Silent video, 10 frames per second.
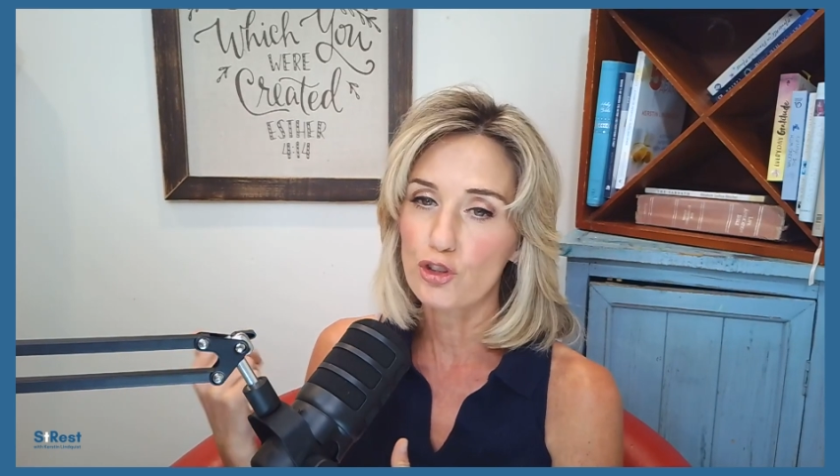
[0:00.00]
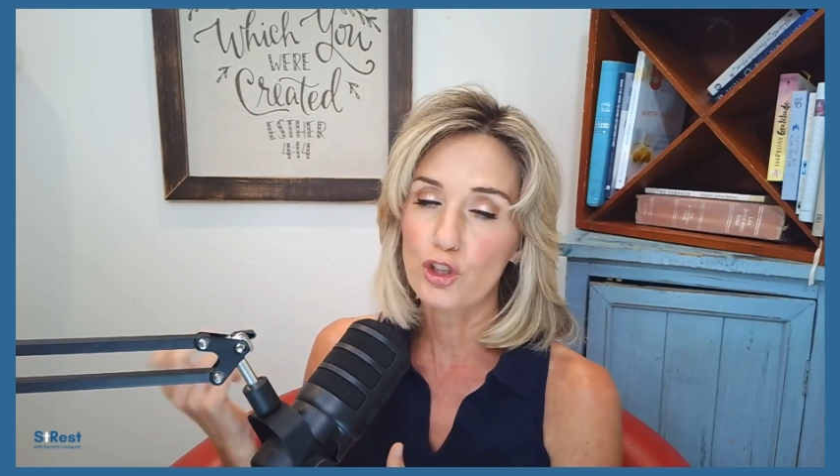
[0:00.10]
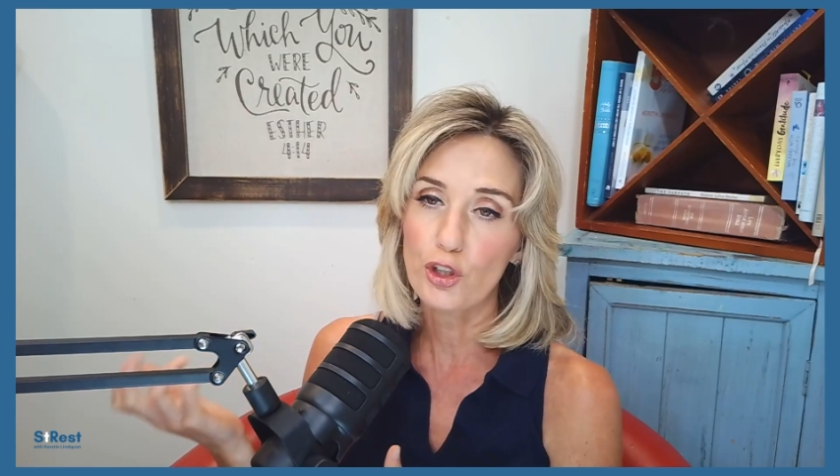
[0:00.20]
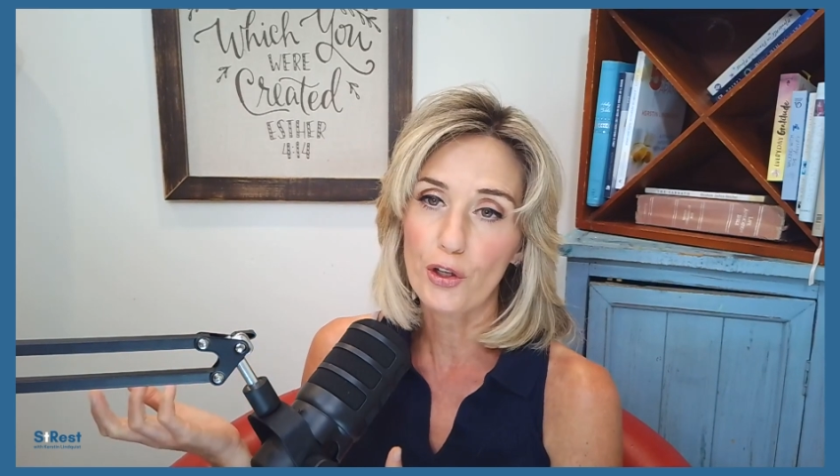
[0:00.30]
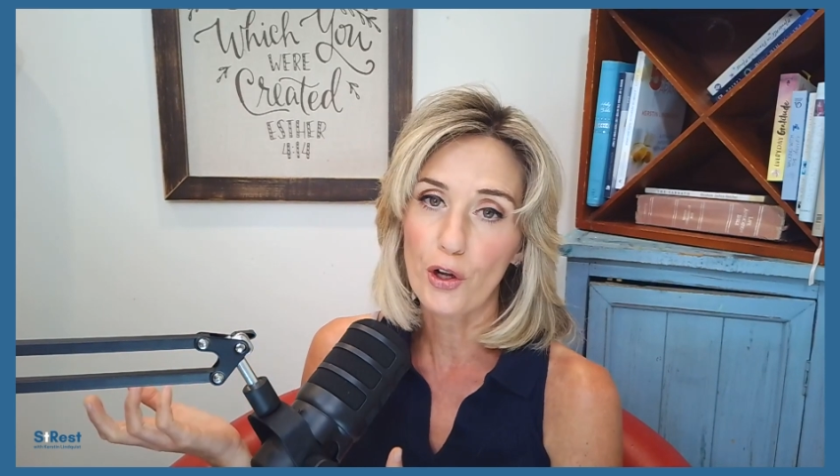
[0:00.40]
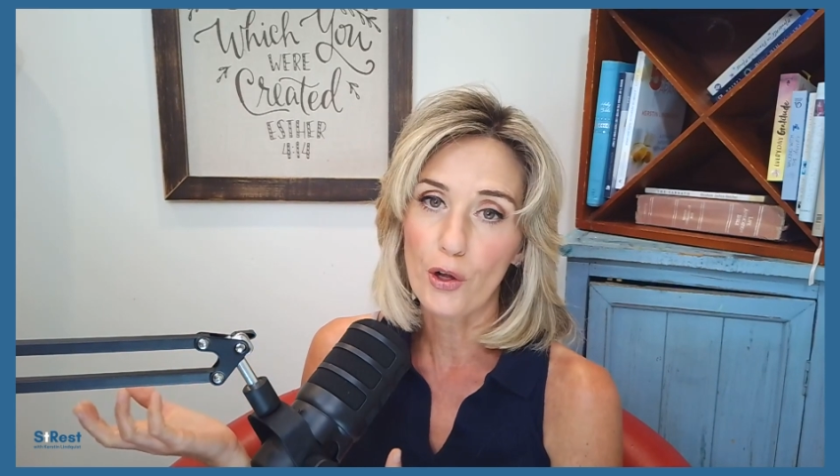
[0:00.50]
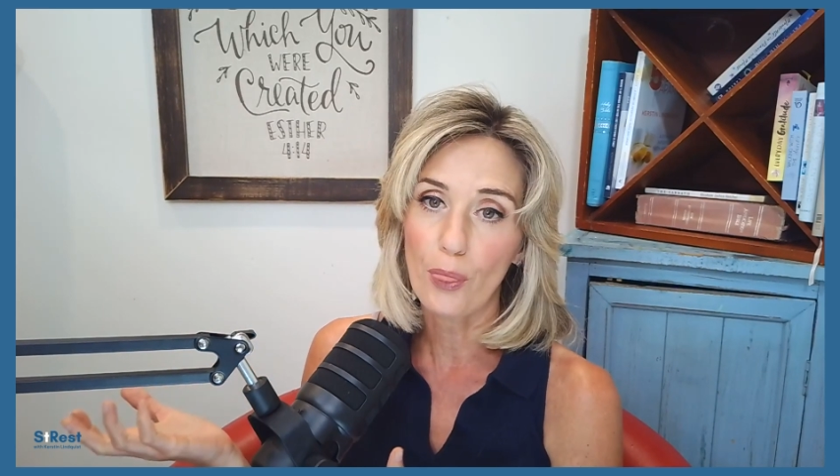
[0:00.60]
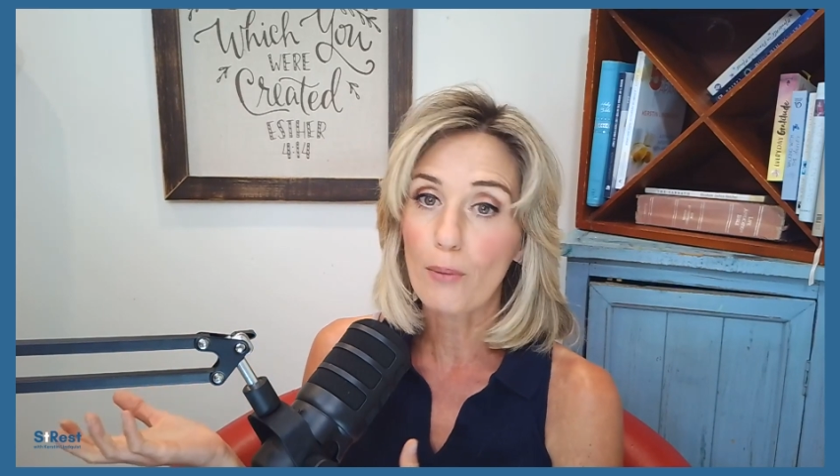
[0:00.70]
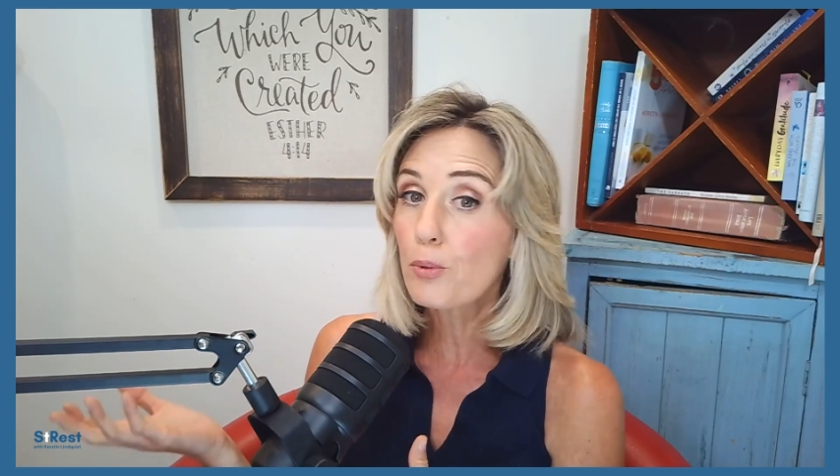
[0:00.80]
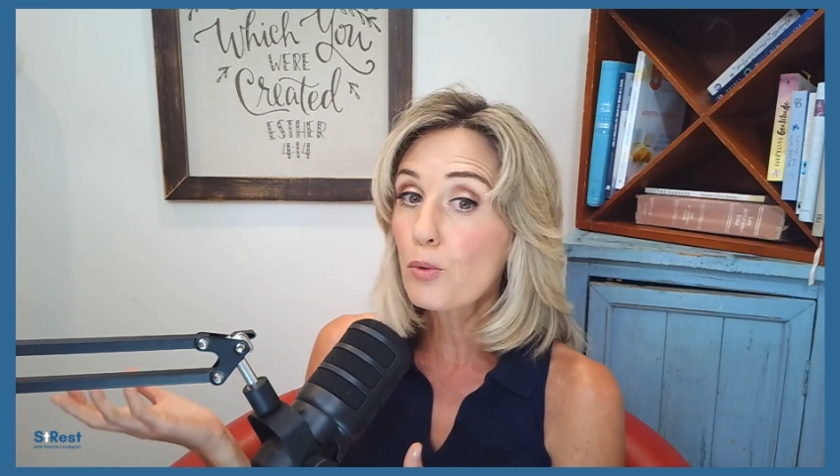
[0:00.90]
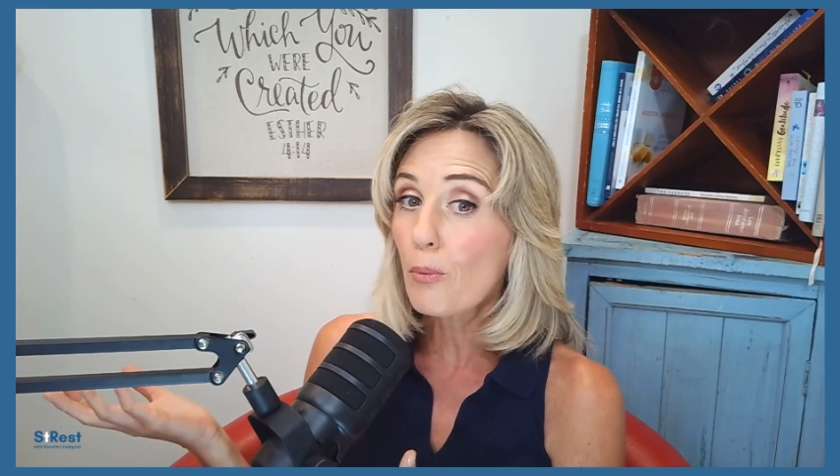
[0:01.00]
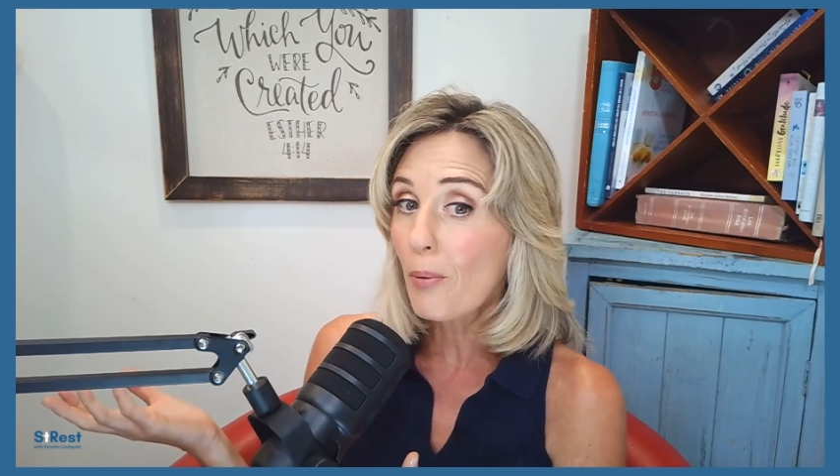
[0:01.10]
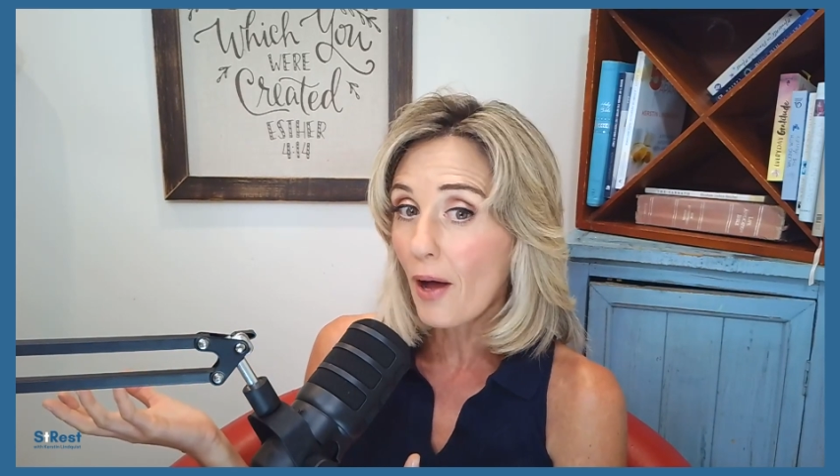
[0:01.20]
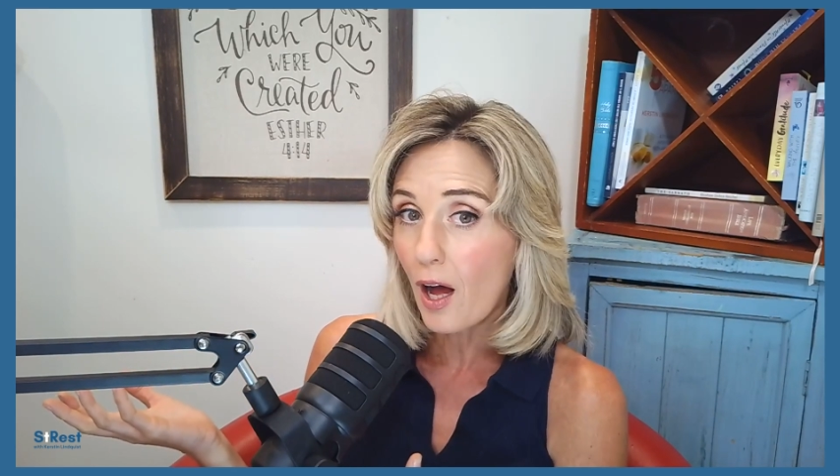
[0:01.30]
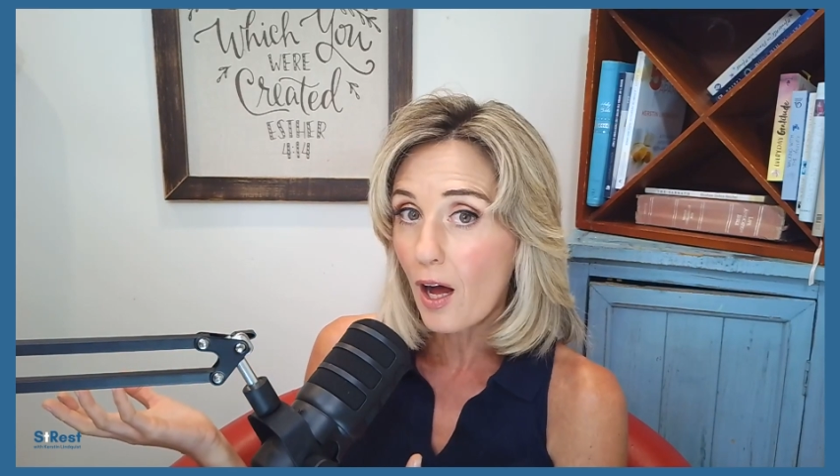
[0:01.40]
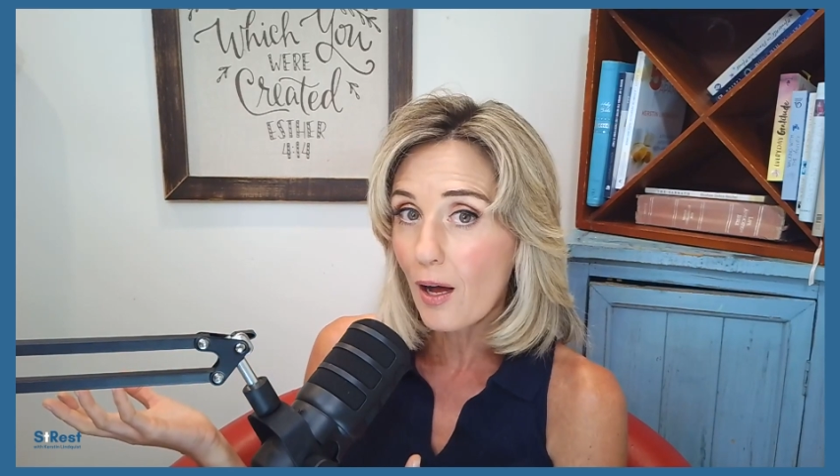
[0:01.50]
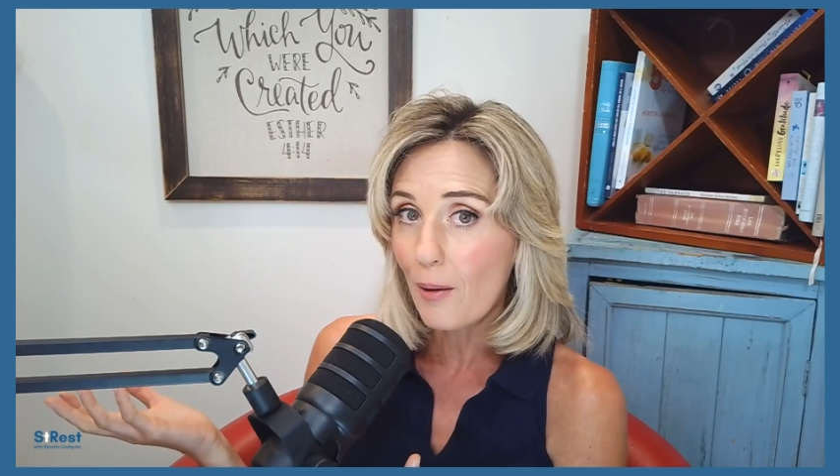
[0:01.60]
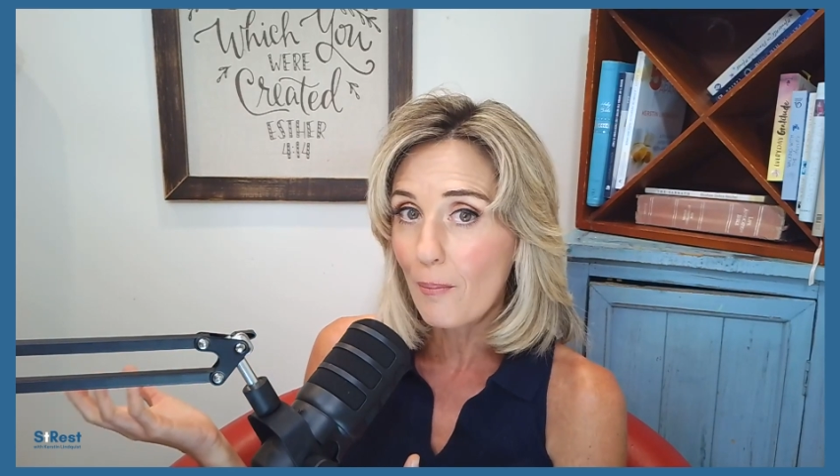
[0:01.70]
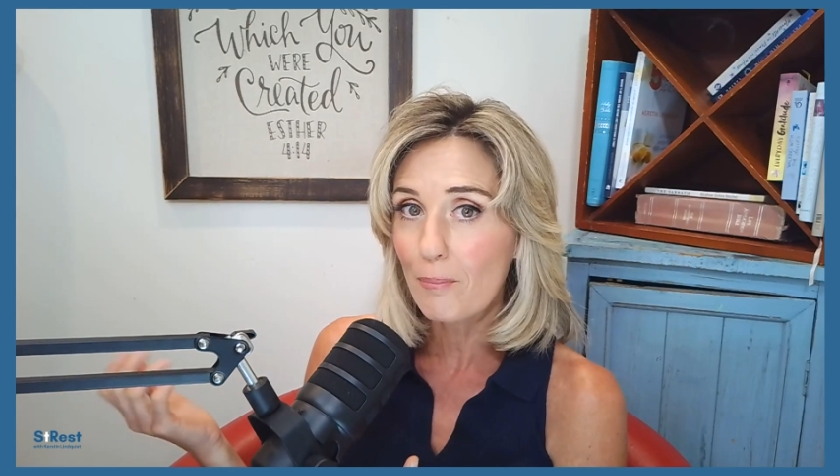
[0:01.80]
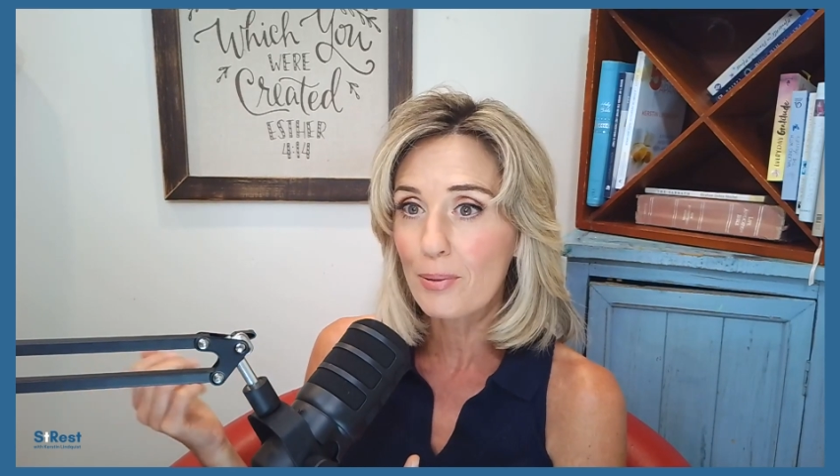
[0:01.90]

turn on the pool pump.